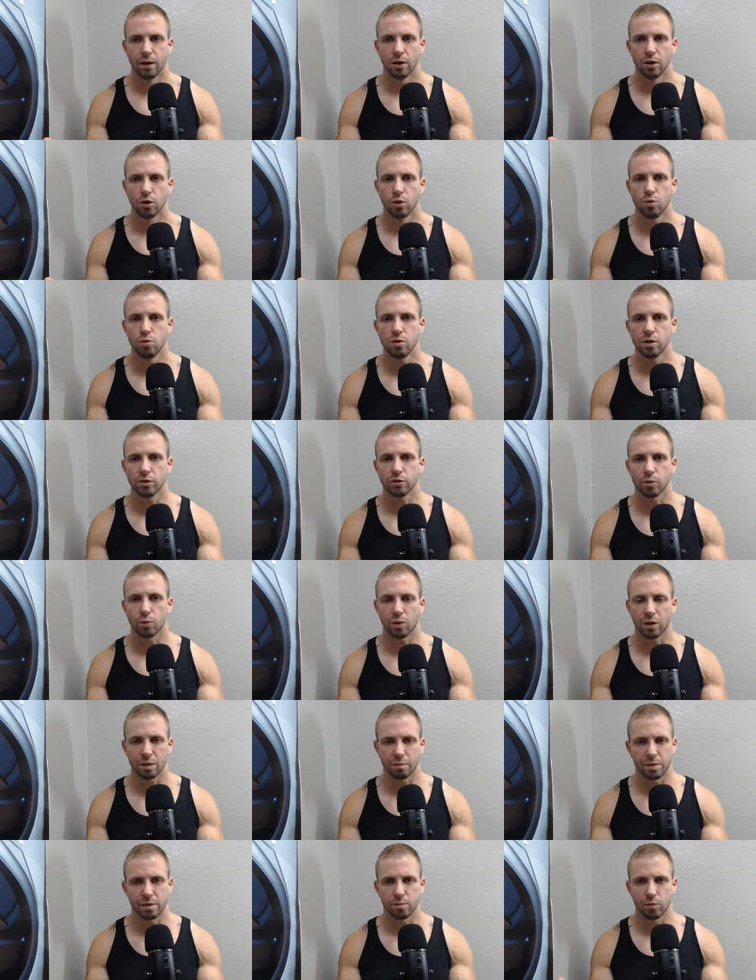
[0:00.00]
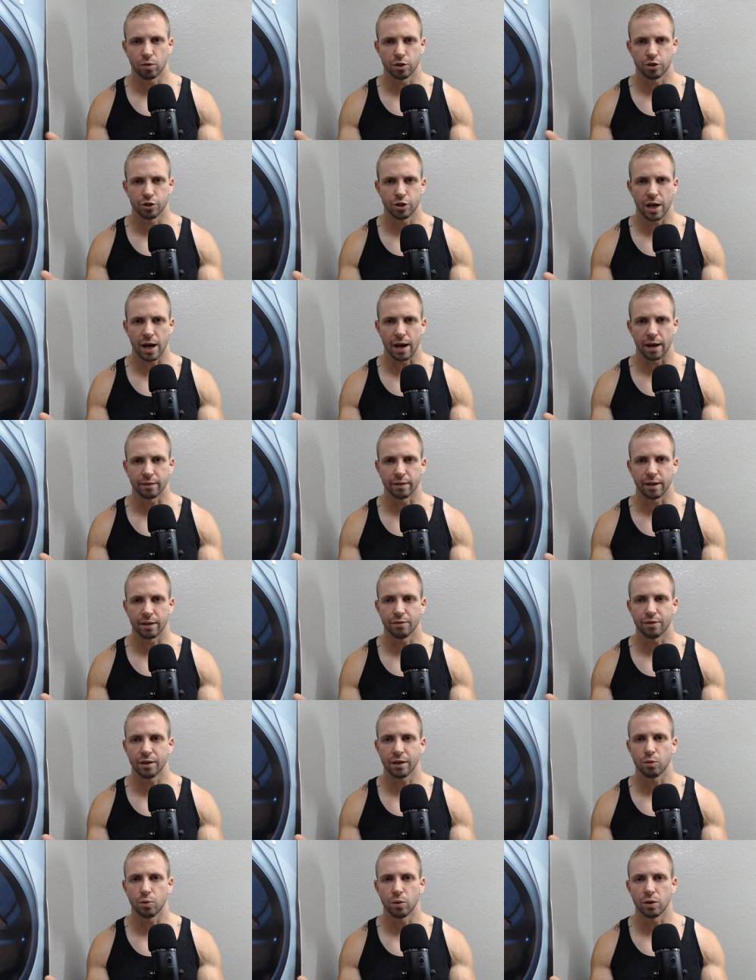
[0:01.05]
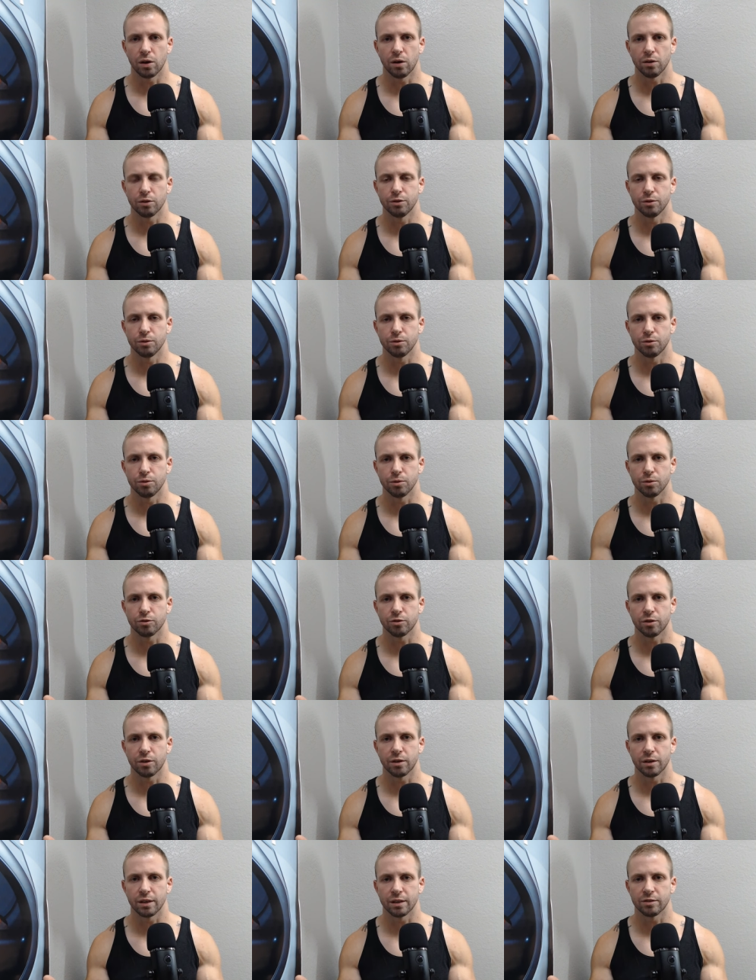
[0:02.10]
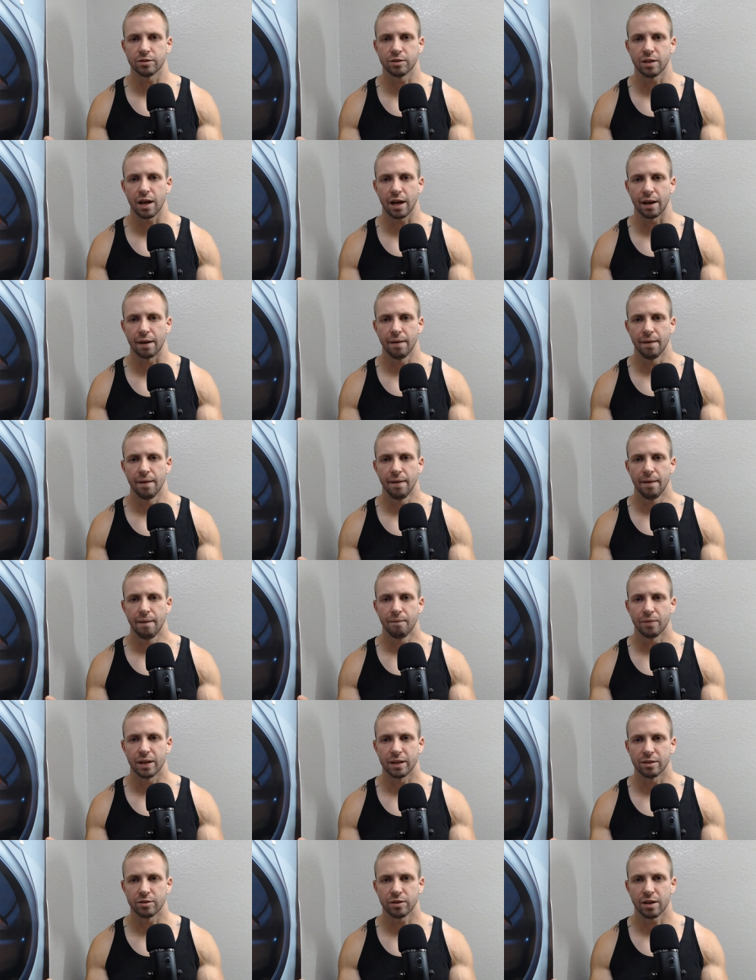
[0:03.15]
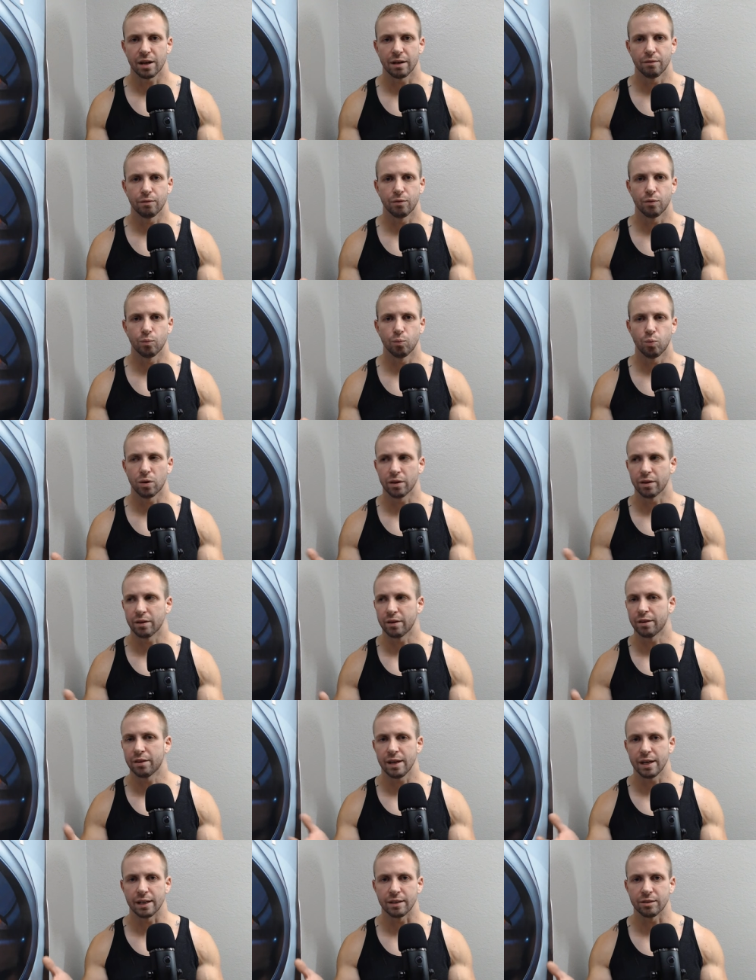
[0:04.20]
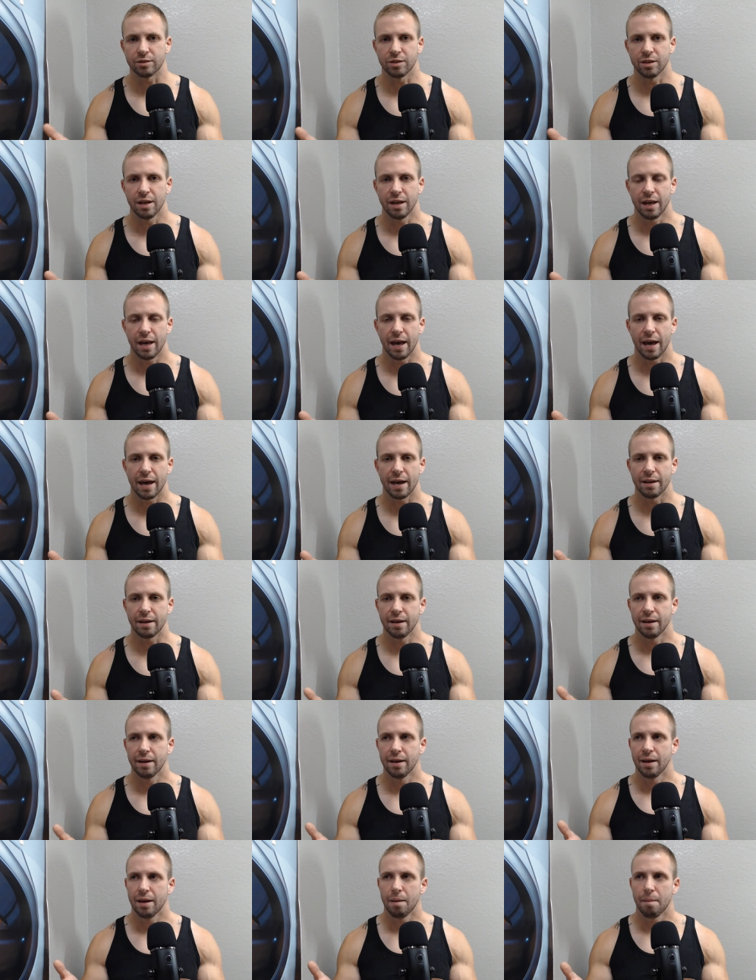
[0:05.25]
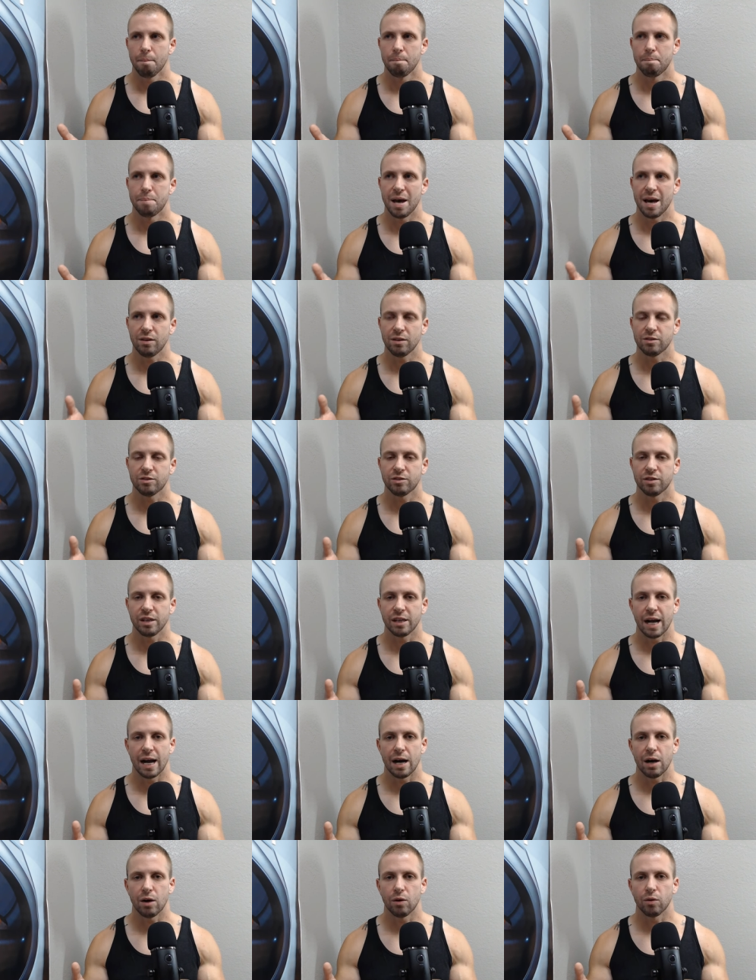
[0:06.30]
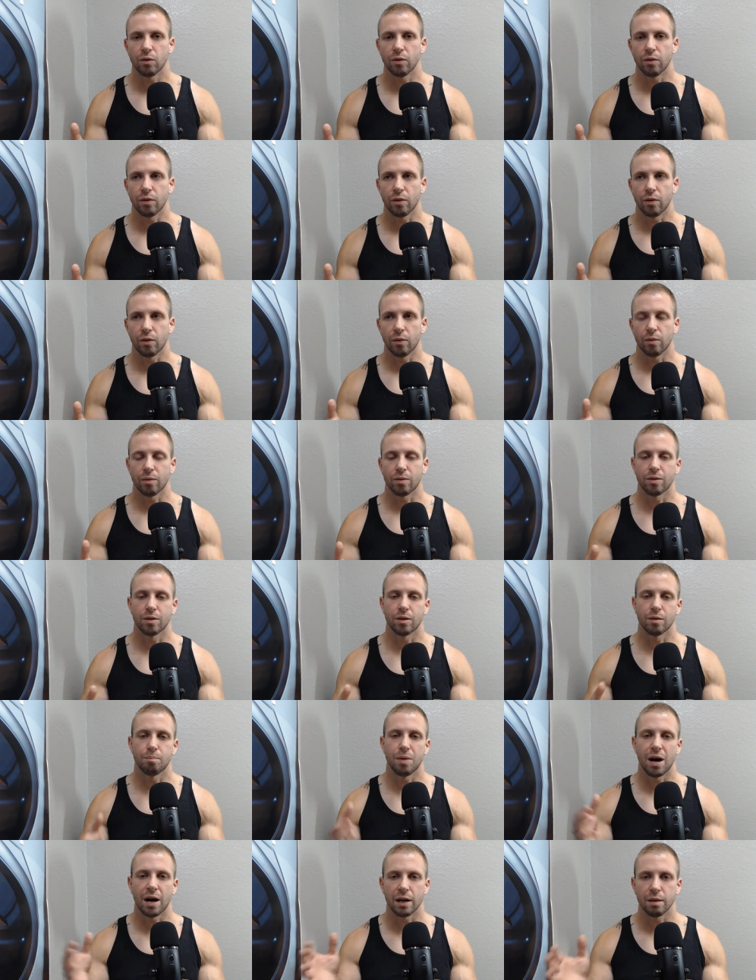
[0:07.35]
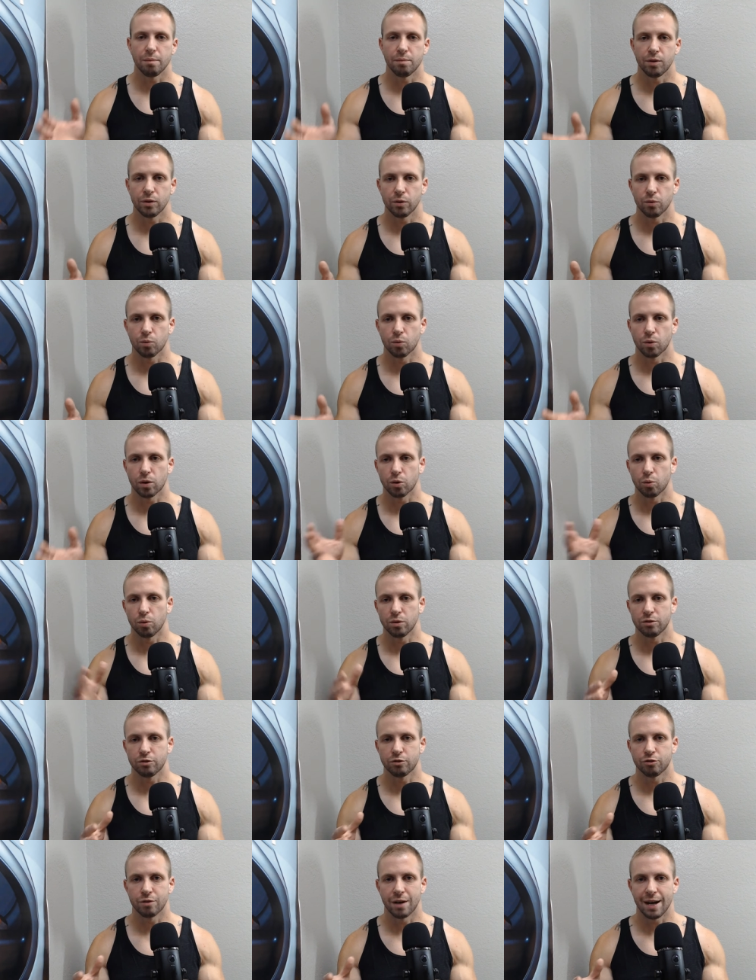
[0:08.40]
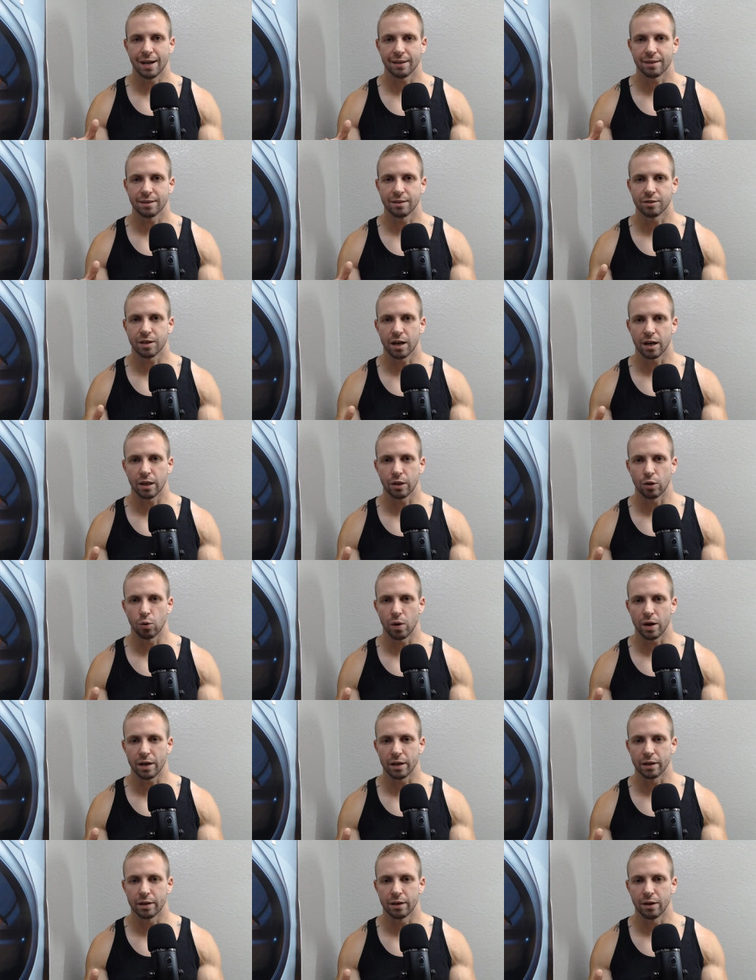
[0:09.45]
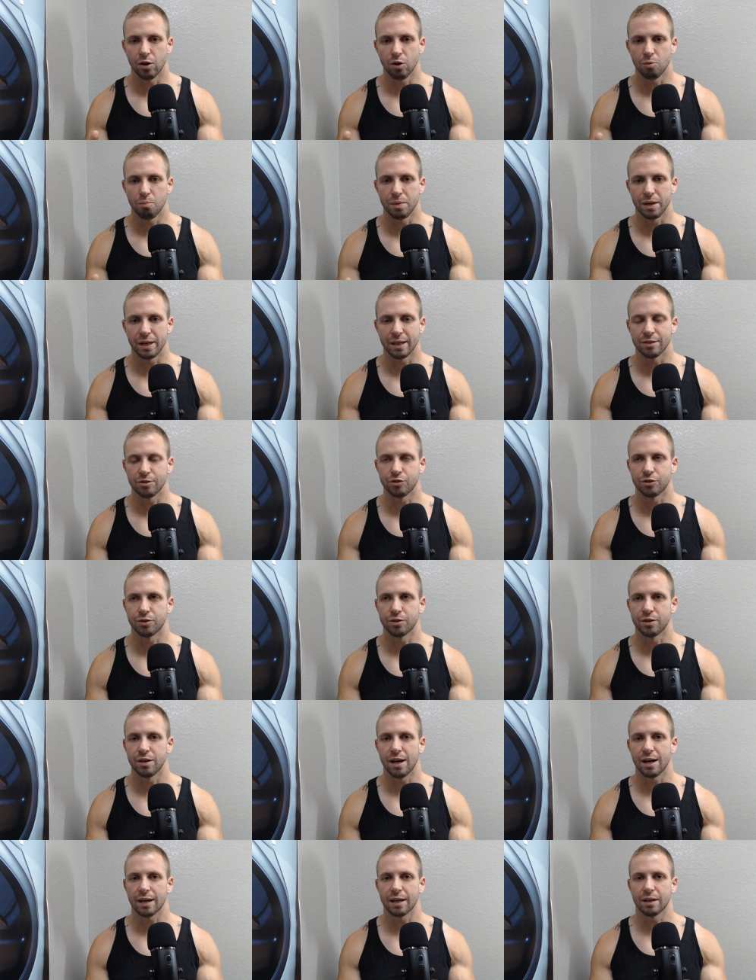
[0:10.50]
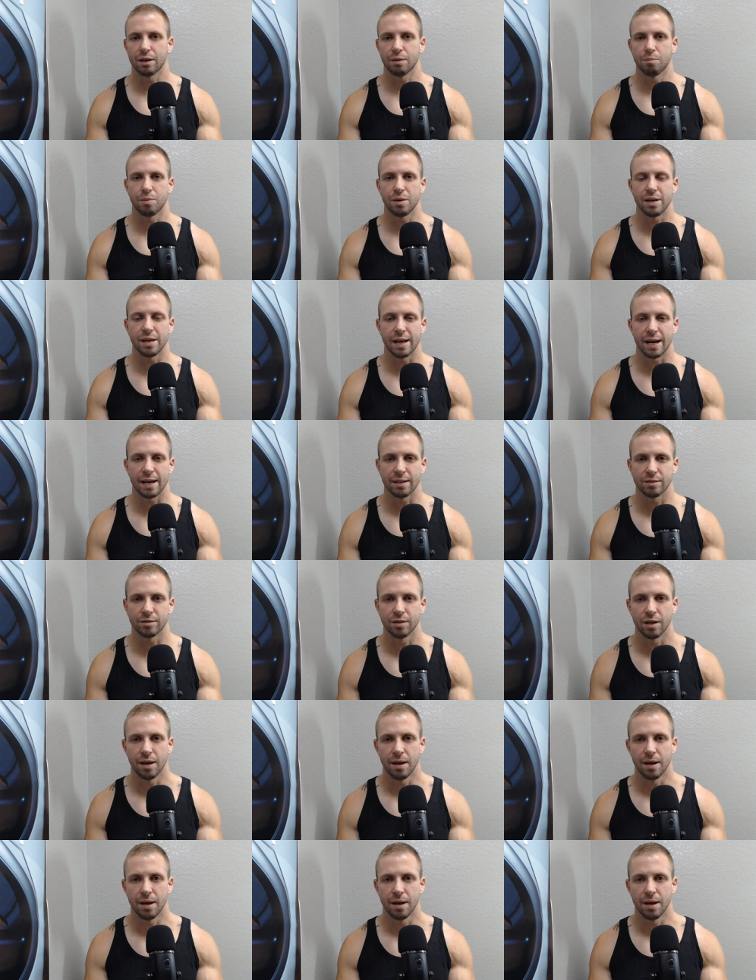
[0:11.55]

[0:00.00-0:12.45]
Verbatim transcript: Who doesn't want to be more jacked? I think we all do to a certain extent. That's kind of one of the things. And balancing out the bodybuilding work with strength is kind of the way to go, because you're not going to be as